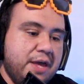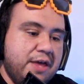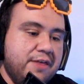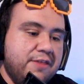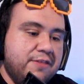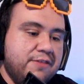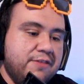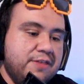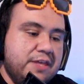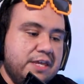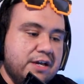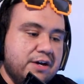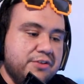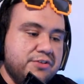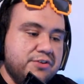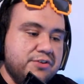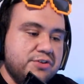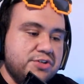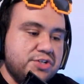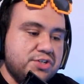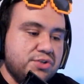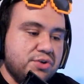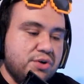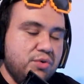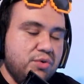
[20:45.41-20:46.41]
The other
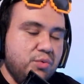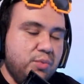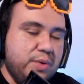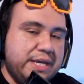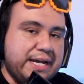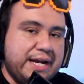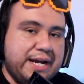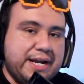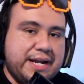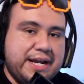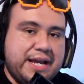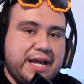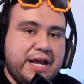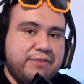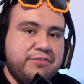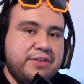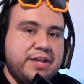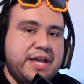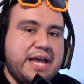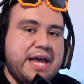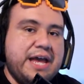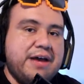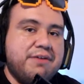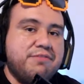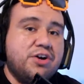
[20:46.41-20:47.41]
store we kind of have to
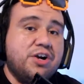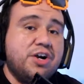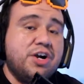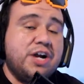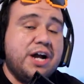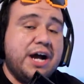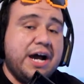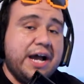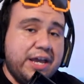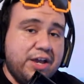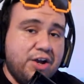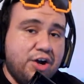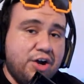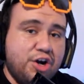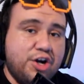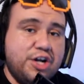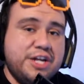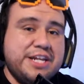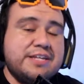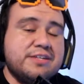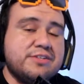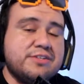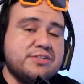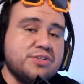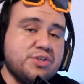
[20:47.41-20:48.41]
have our eye on
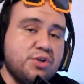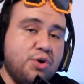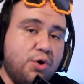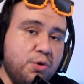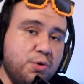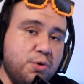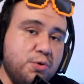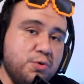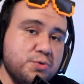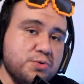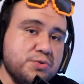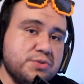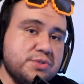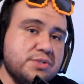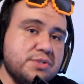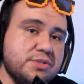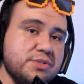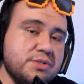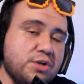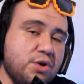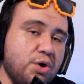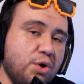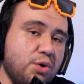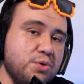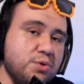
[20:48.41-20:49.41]
is Kohl's.
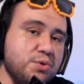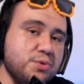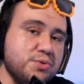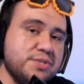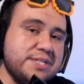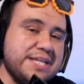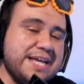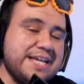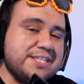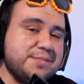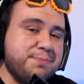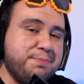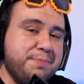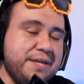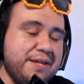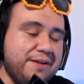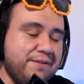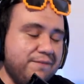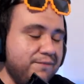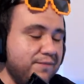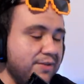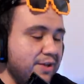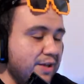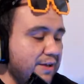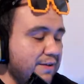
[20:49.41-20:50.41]
Kohl's has
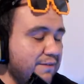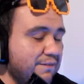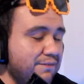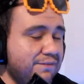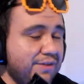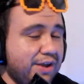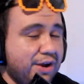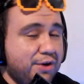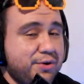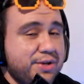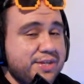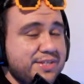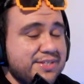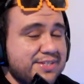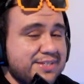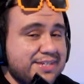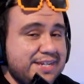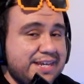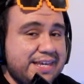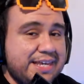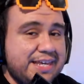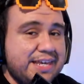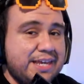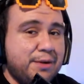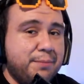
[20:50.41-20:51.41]
been very
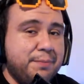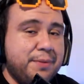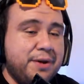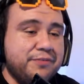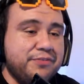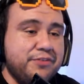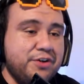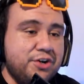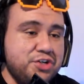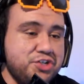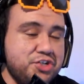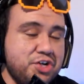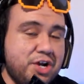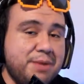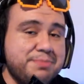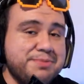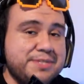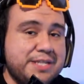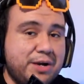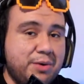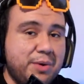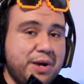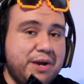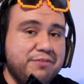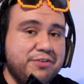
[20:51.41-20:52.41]
sneaky about their drops.
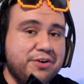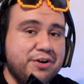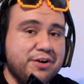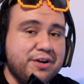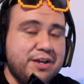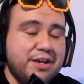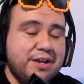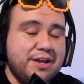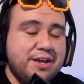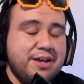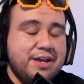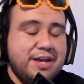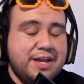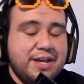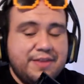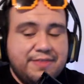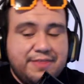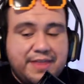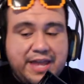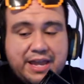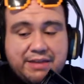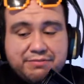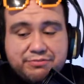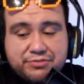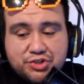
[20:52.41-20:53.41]
However,
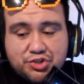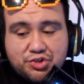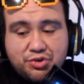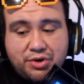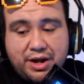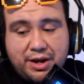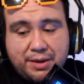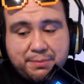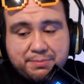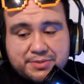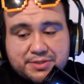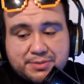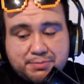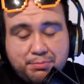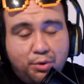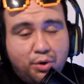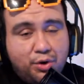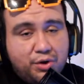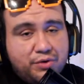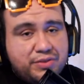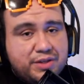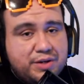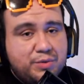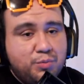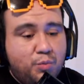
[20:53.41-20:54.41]
they've dropped
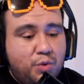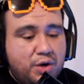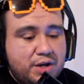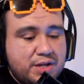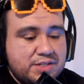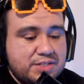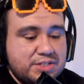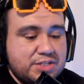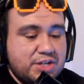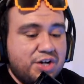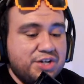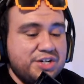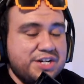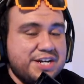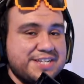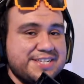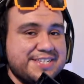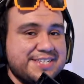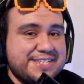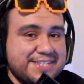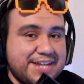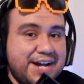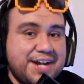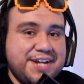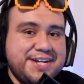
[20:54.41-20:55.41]
more than once on a
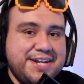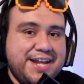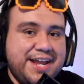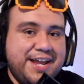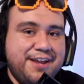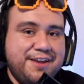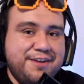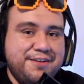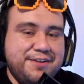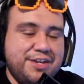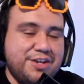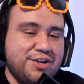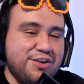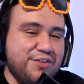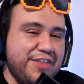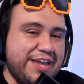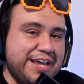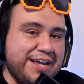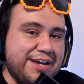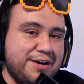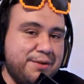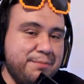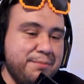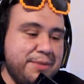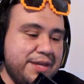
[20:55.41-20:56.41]
Sunday. You know, they
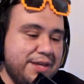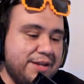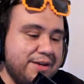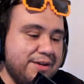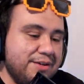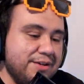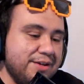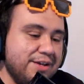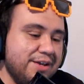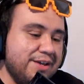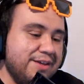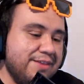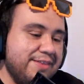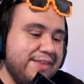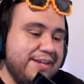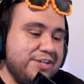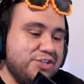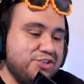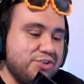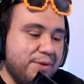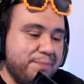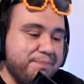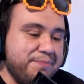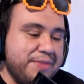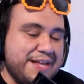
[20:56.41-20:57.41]
come in, they
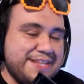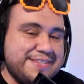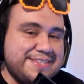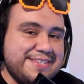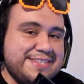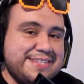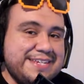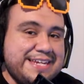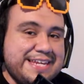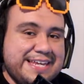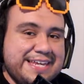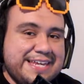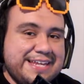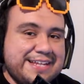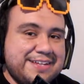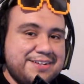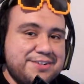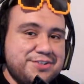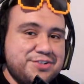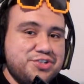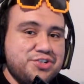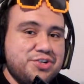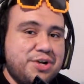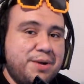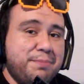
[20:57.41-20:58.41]
drop that sneaky
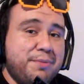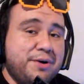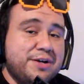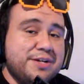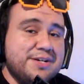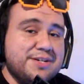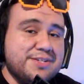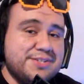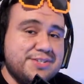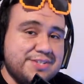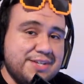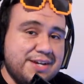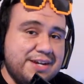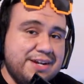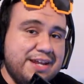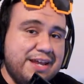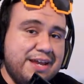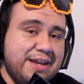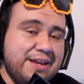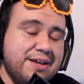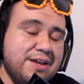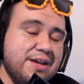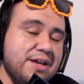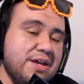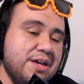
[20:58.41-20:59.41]
little drop on a
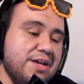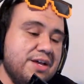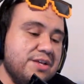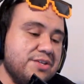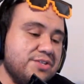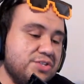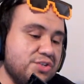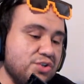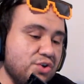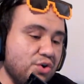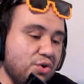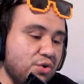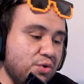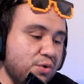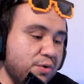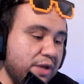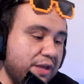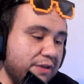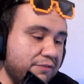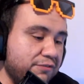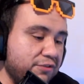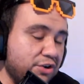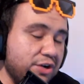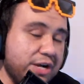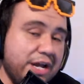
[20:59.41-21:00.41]
Sunday. So
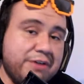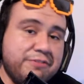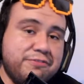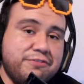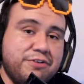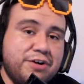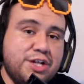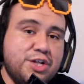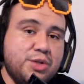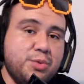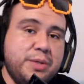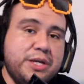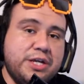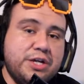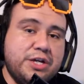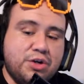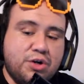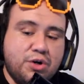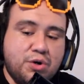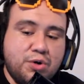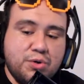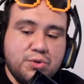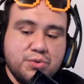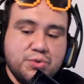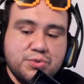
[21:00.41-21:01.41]
if you're not following
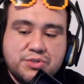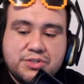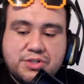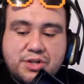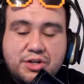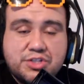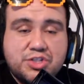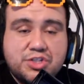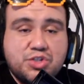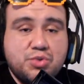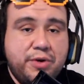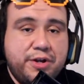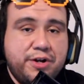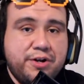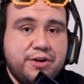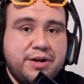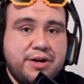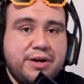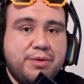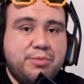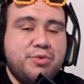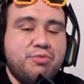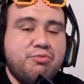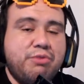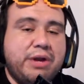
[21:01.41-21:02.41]
Kohl's on Twitter, I
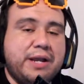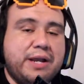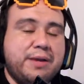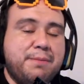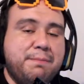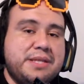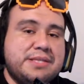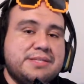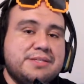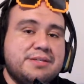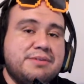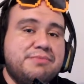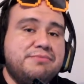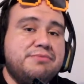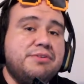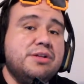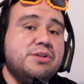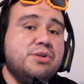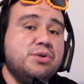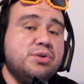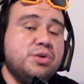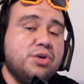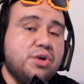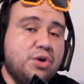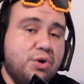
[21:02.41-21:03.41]
would recommend to
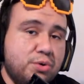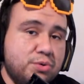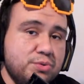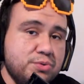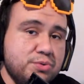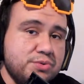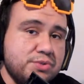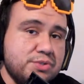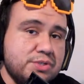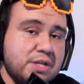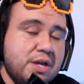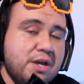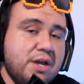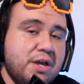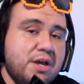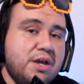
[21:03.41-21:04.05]
follow Kohl's.